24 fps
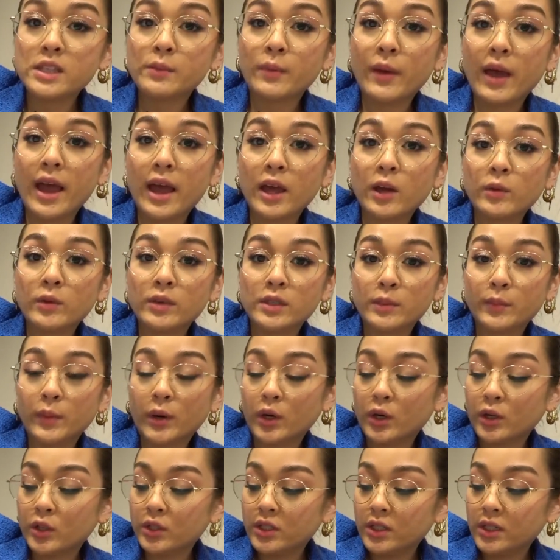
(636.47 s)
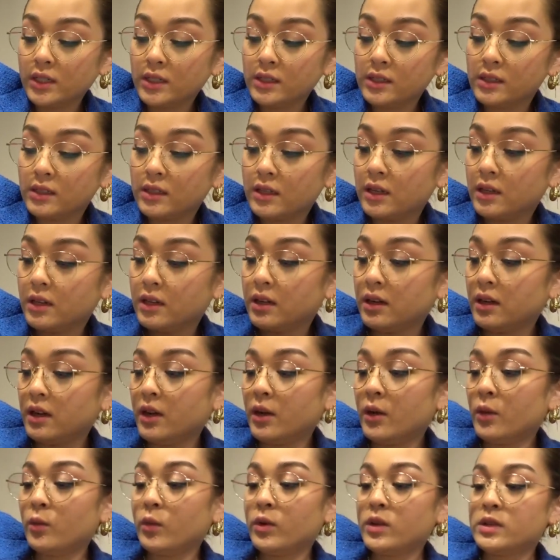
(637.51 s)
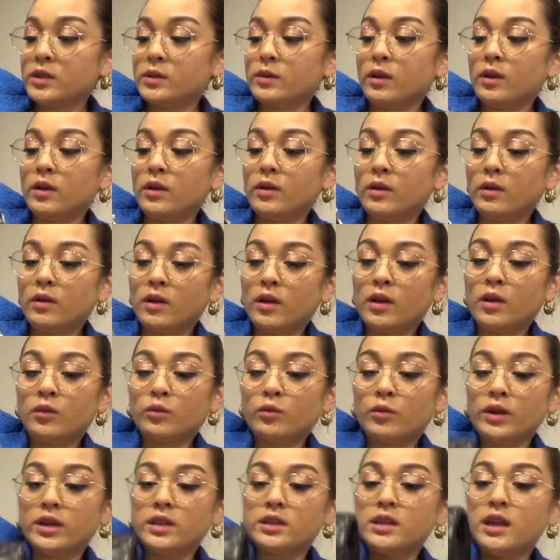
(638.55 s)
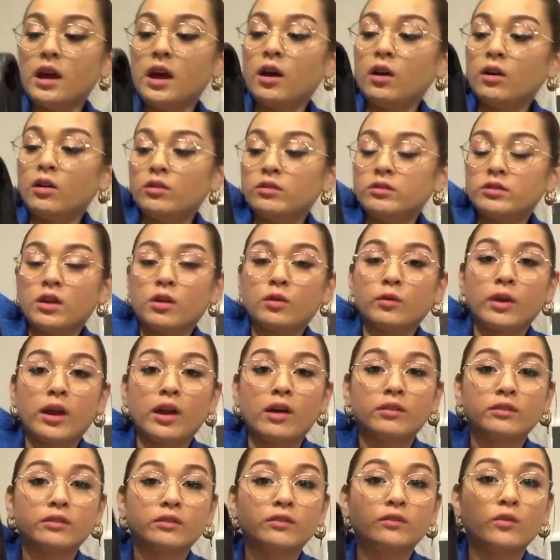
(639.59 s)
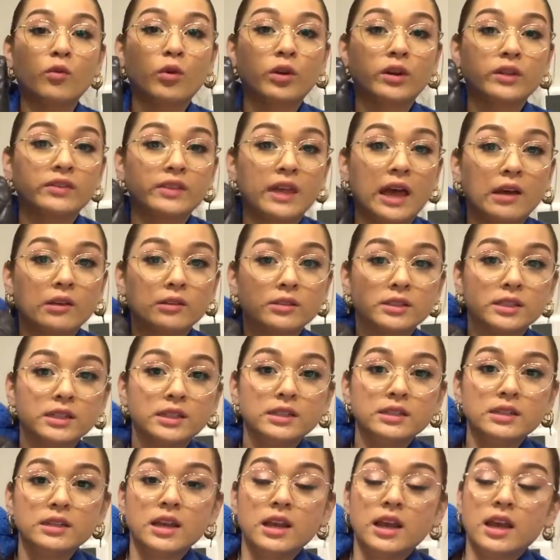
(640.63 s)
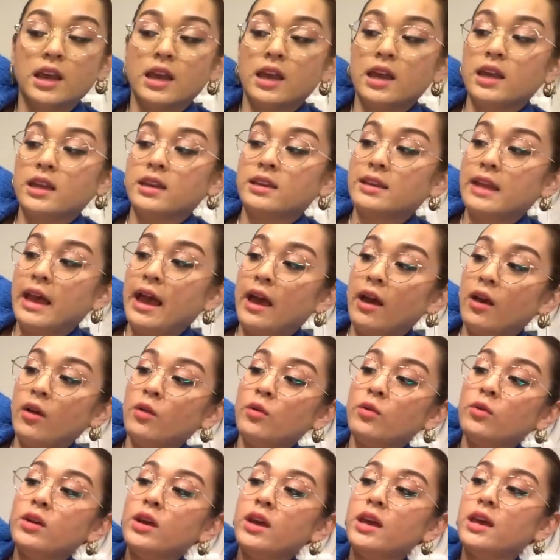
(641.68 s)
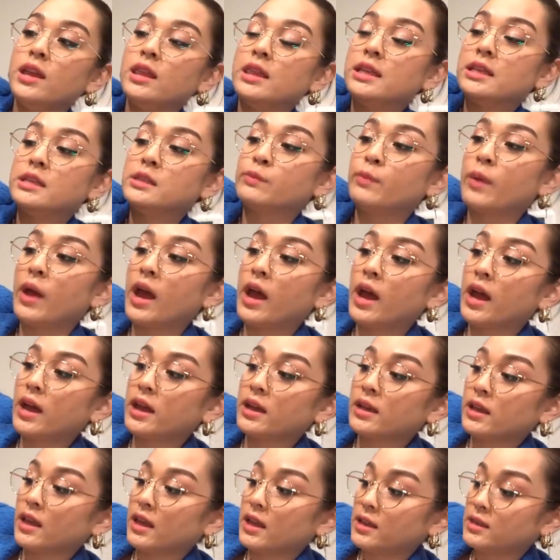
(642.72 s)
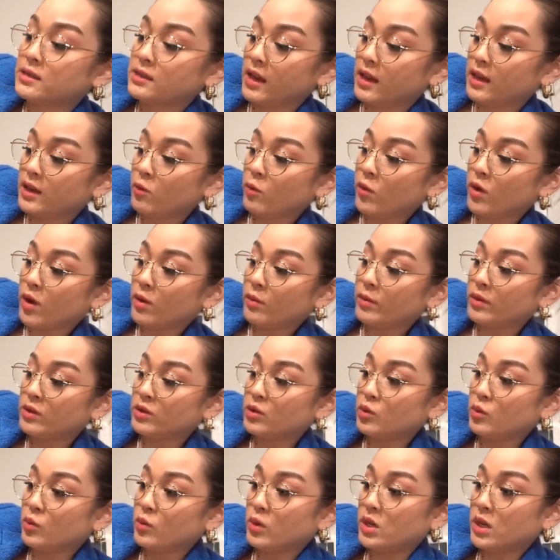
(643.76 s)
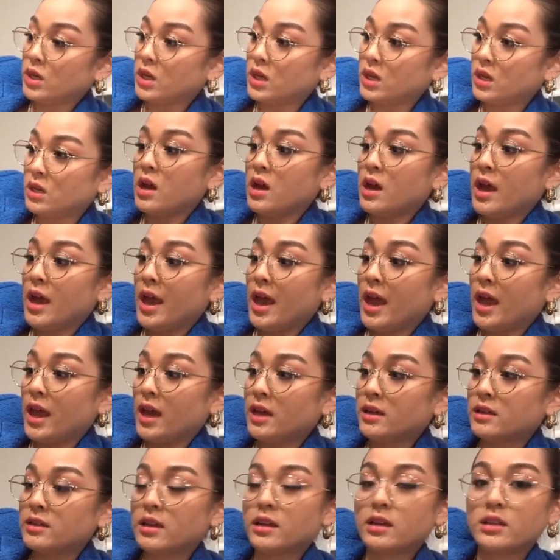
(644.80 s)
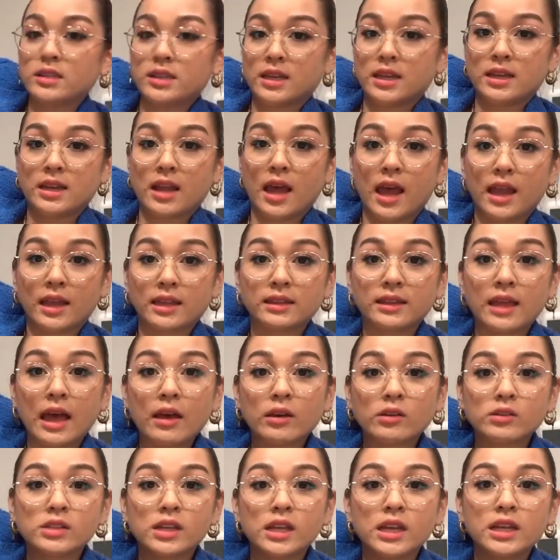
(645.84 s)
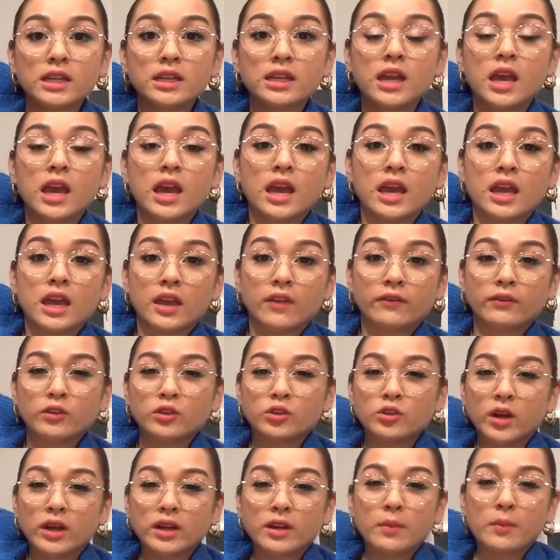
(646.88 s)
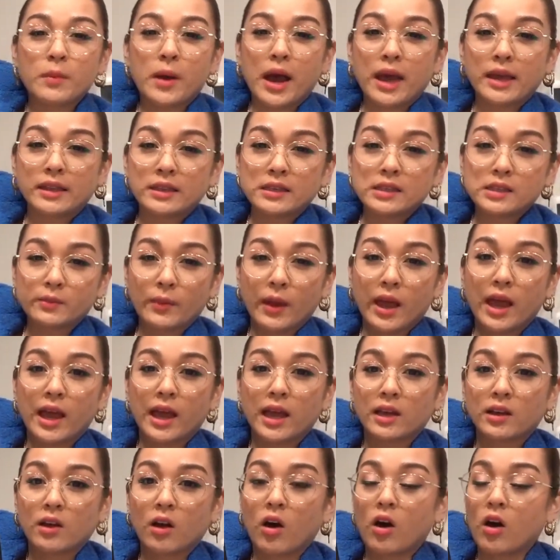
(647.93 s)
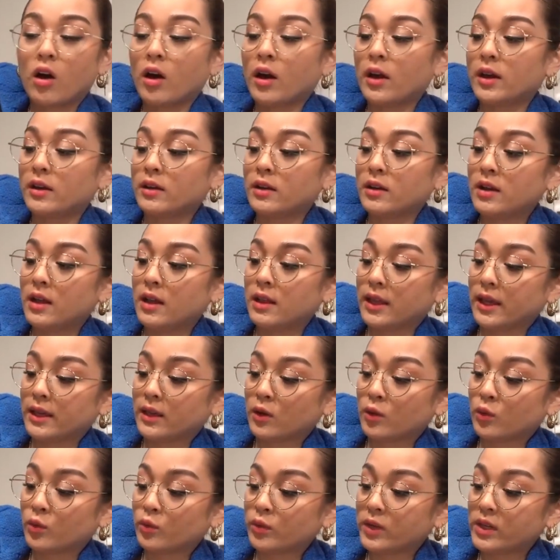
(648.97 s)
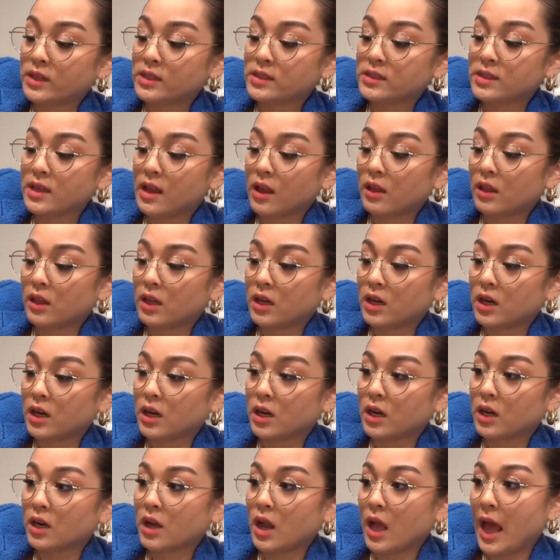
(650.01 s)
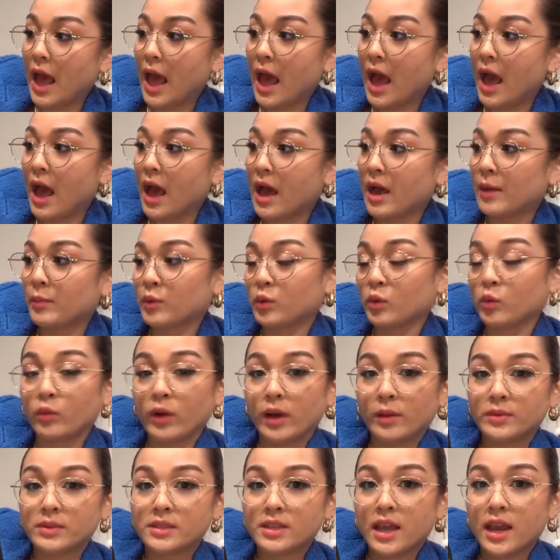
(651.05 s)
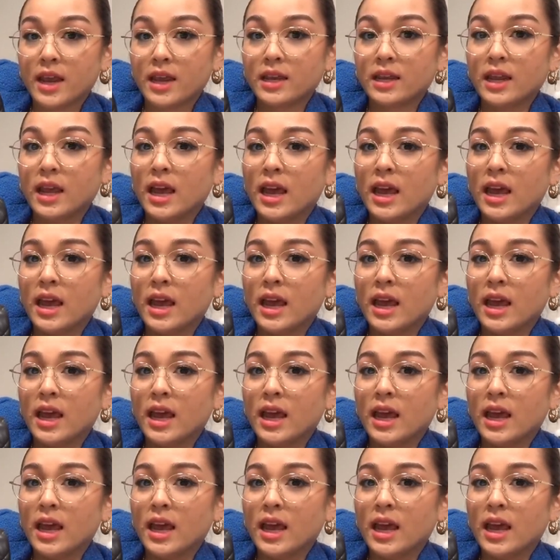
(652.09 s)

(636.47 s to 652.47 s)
bag was purchased, it was retailed around $4,000. Now this bag is anywhere between $8,000 to $9,000. If you try to buy this bag on like a reseller app or website,